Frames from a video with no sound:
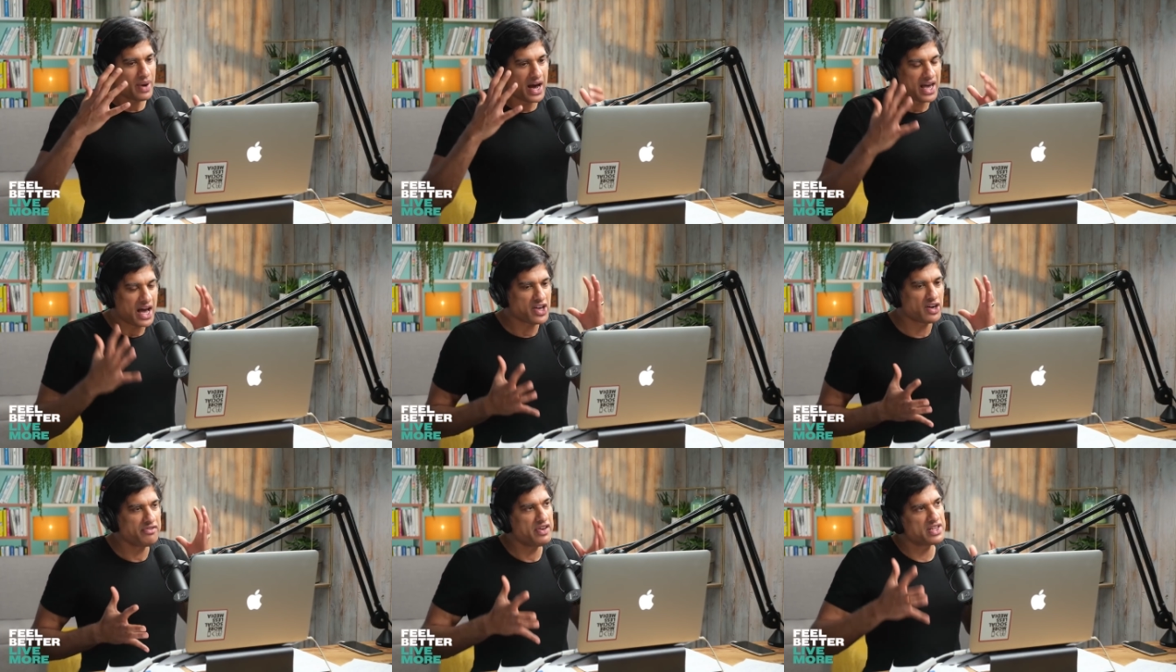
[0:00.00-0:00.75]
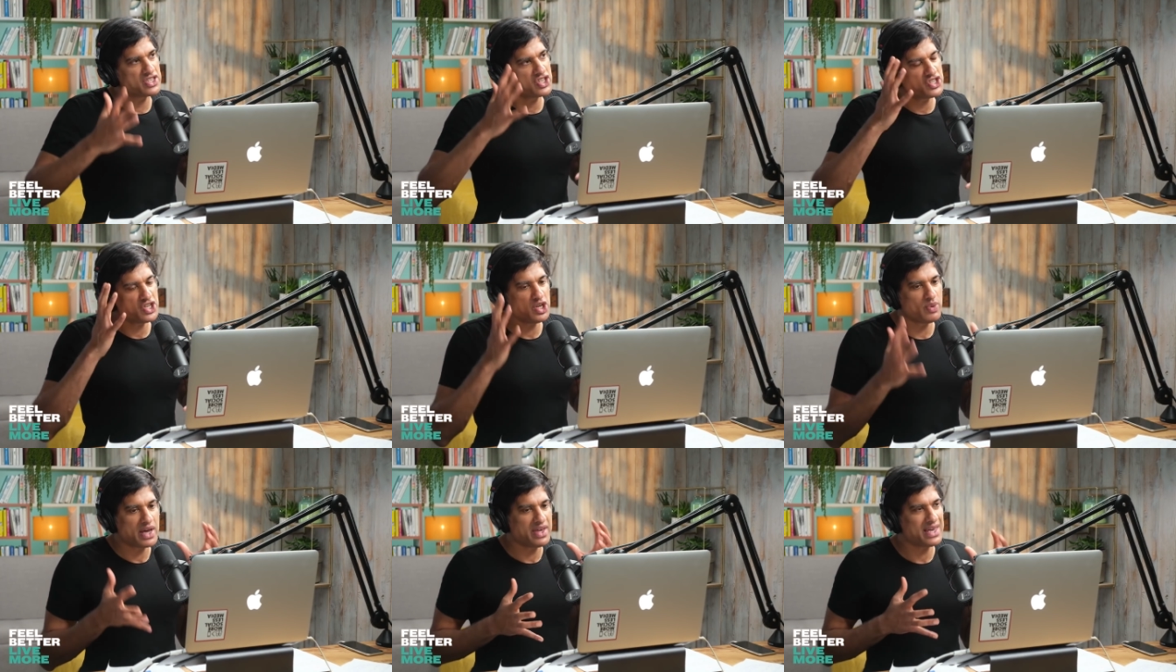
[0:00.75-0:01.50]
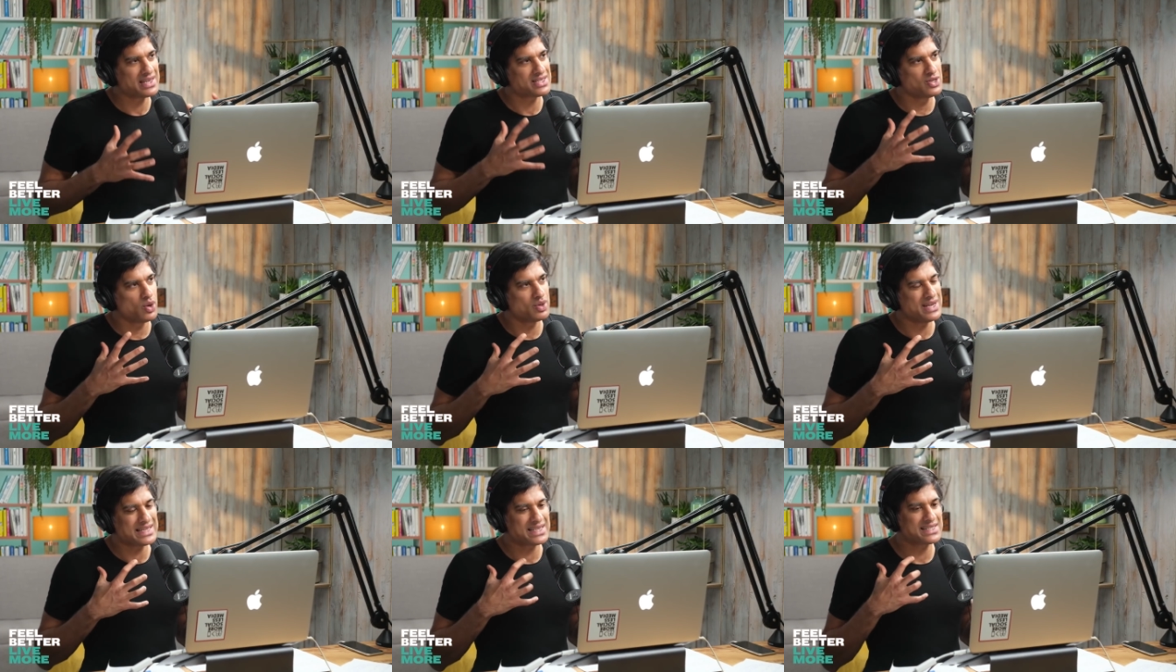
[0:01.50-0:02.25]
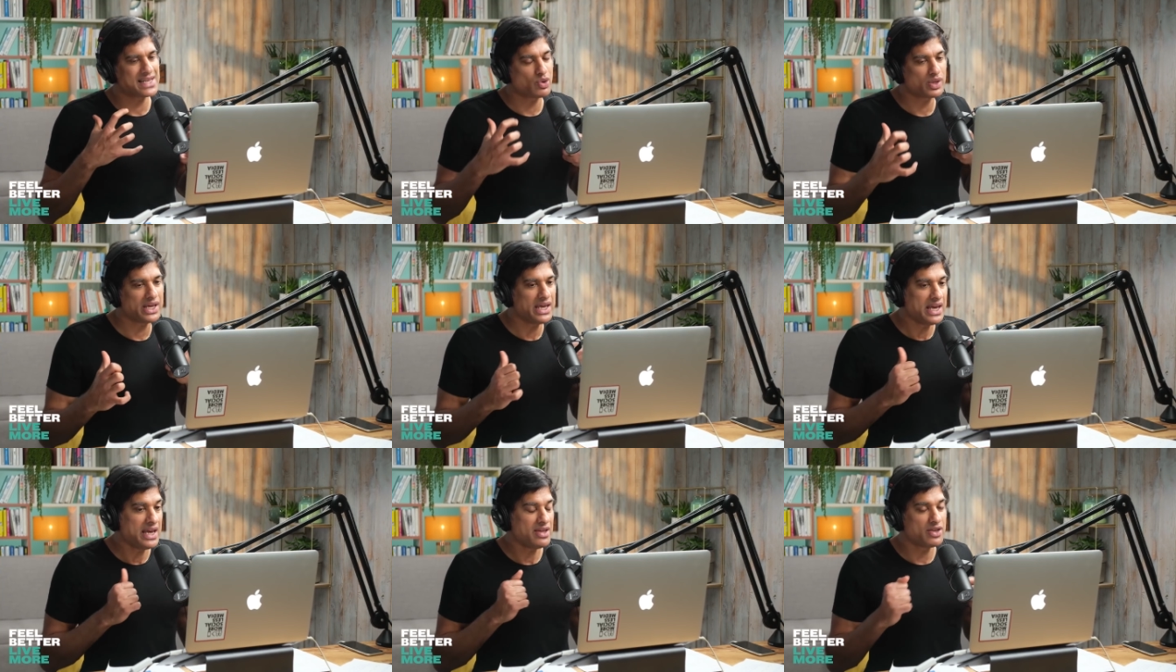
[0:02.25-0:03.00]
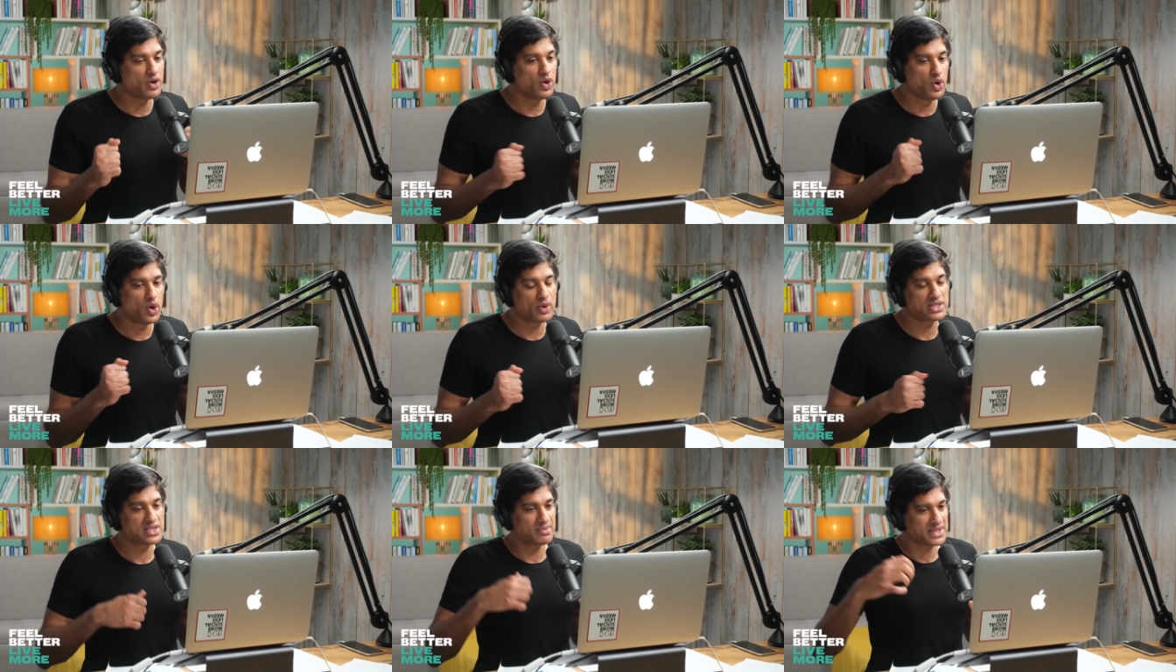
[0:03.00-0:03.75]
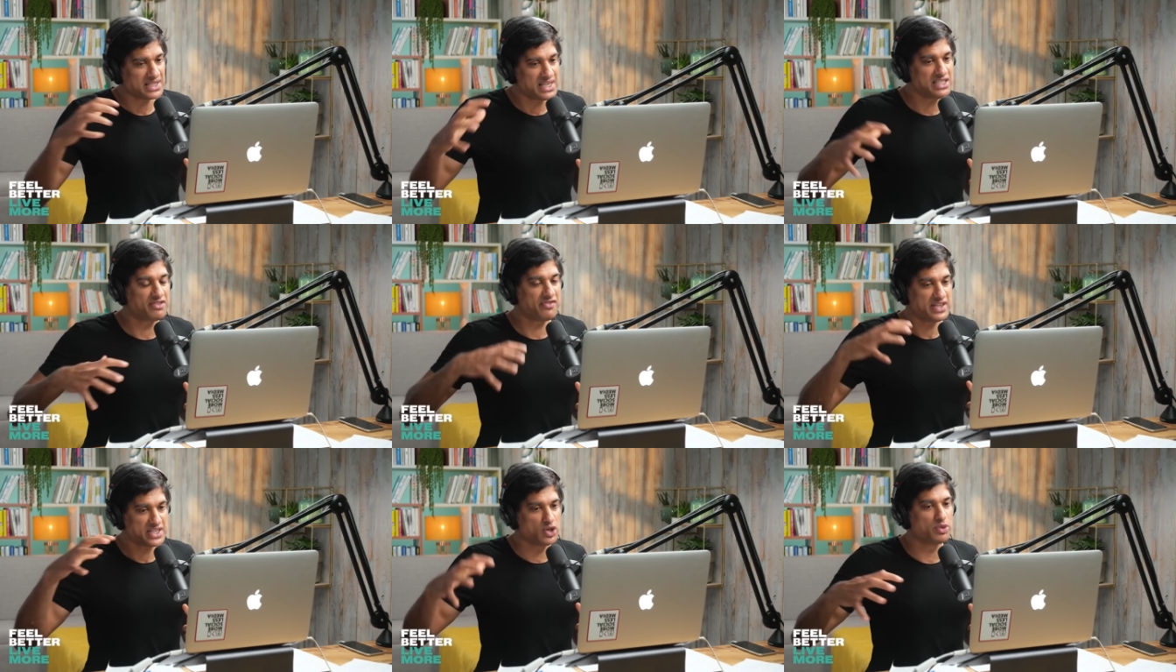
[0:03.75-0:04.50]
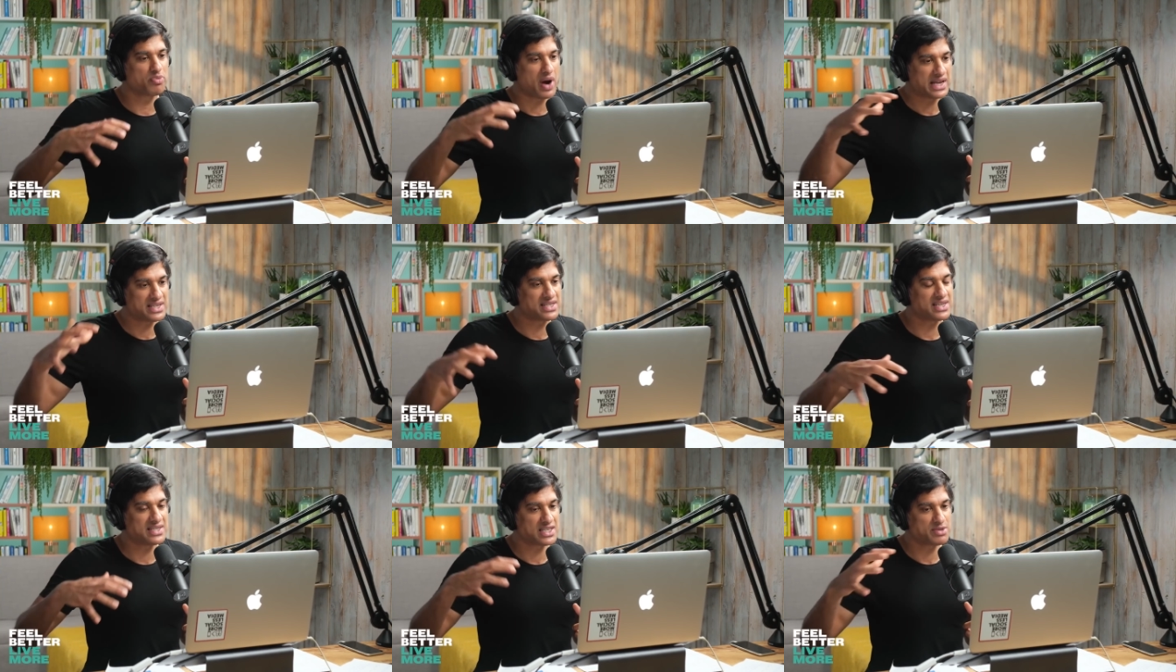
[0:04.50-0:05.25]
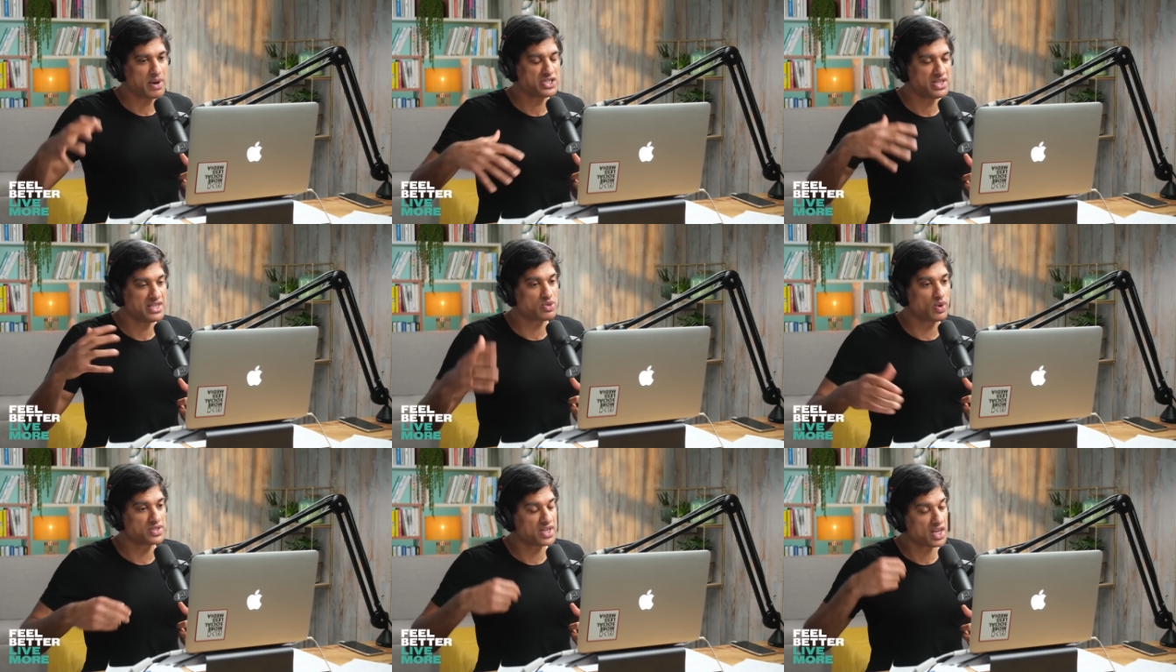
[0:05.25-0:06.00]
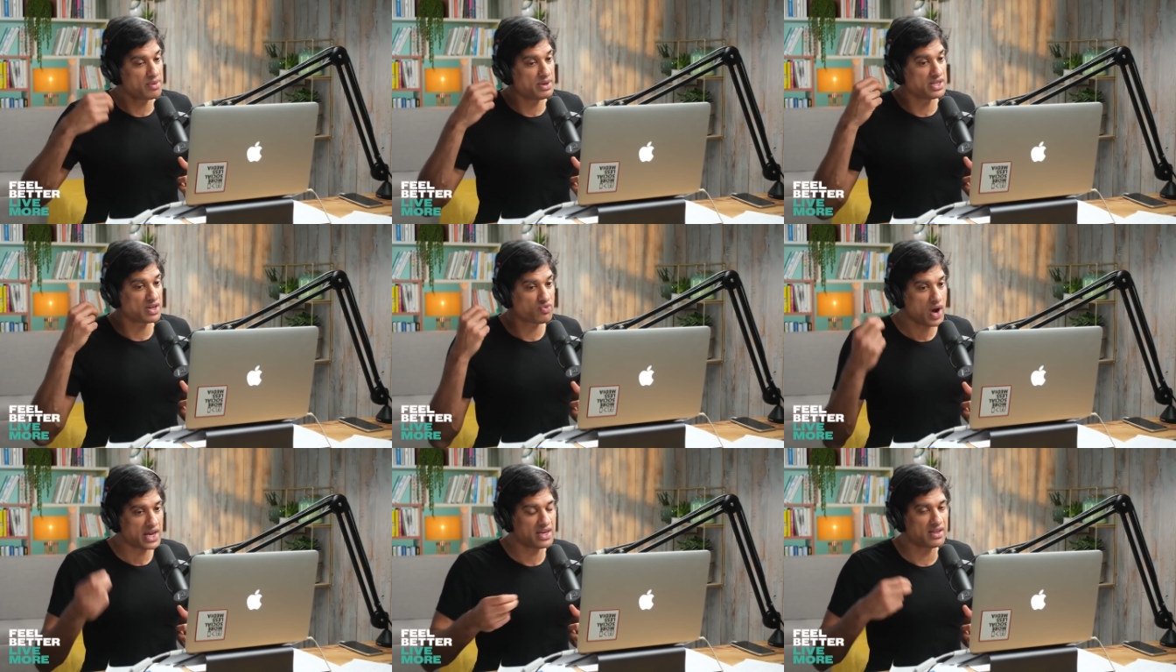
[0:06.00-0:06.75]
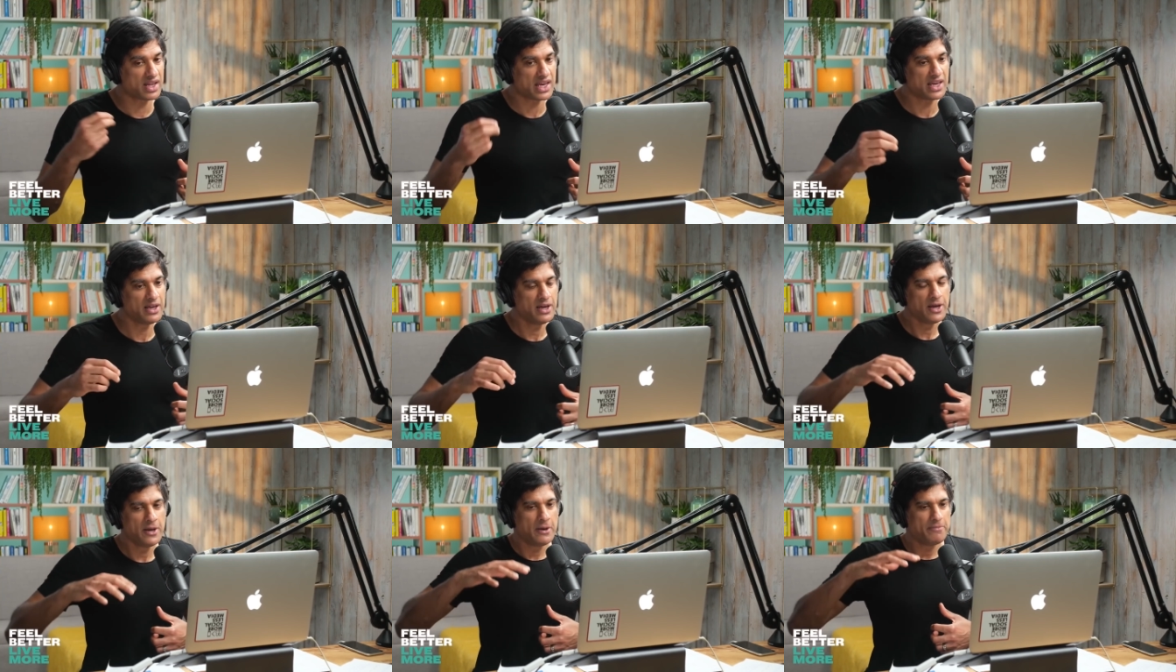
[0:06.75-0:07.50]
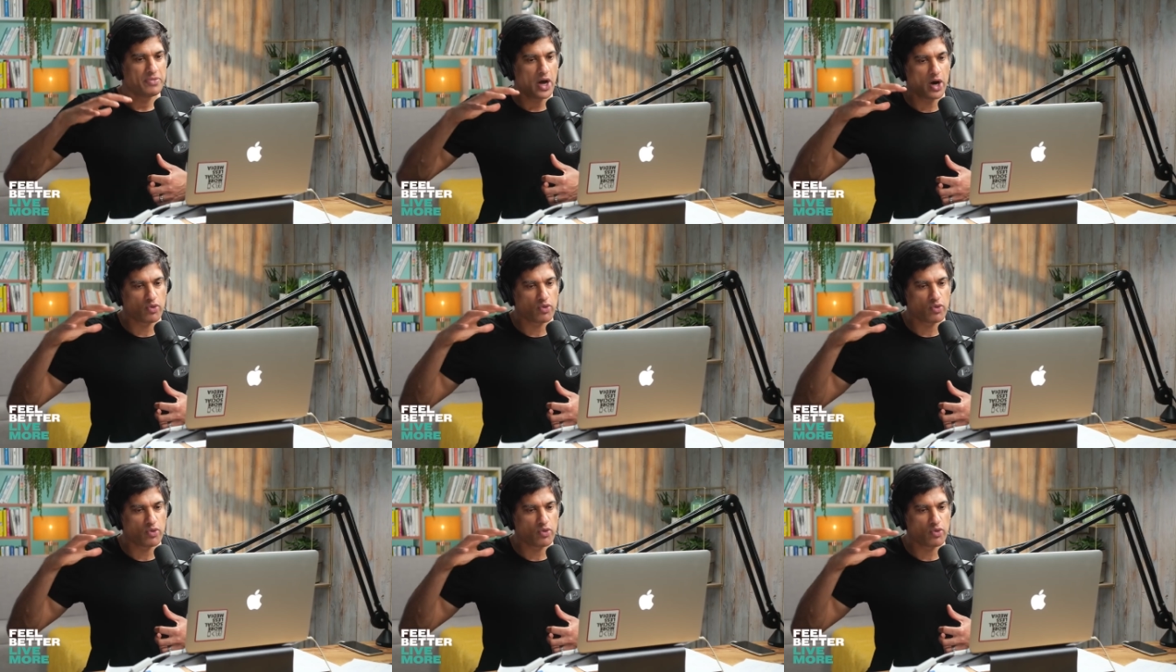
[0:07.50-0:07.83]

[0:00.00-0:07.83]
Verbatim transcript: I kind of feel it's a two-way thing. It's not necessarily either or. And sometimes these physical practices, especially these ones that can be done regularly, are